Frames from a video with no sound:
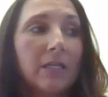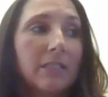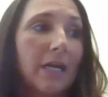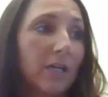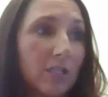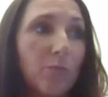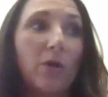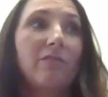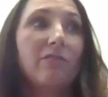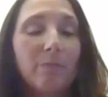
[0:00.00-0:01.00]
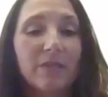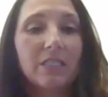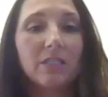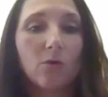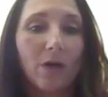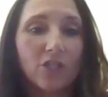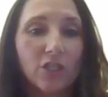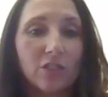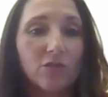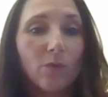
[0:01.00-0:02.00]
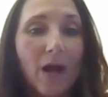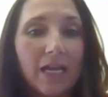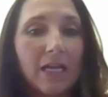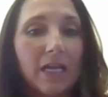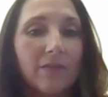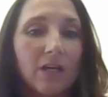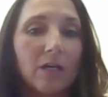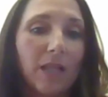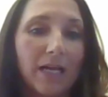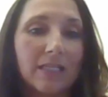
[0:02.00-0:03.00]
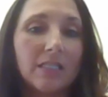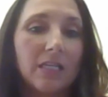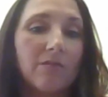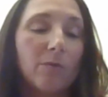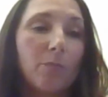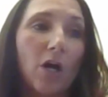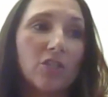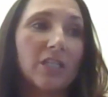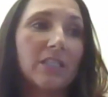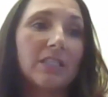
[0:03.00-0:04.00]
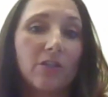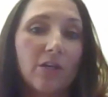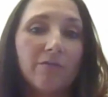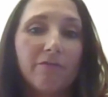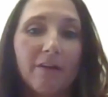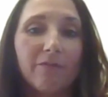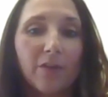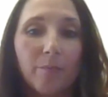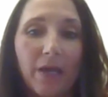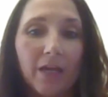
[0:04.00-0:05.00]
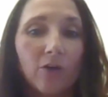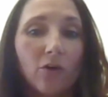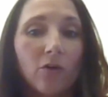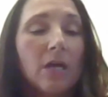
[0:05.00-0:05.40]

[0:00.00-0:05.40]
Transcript: to Eric's point, if the business question's right and the complexity of the project is a good fit for the panel,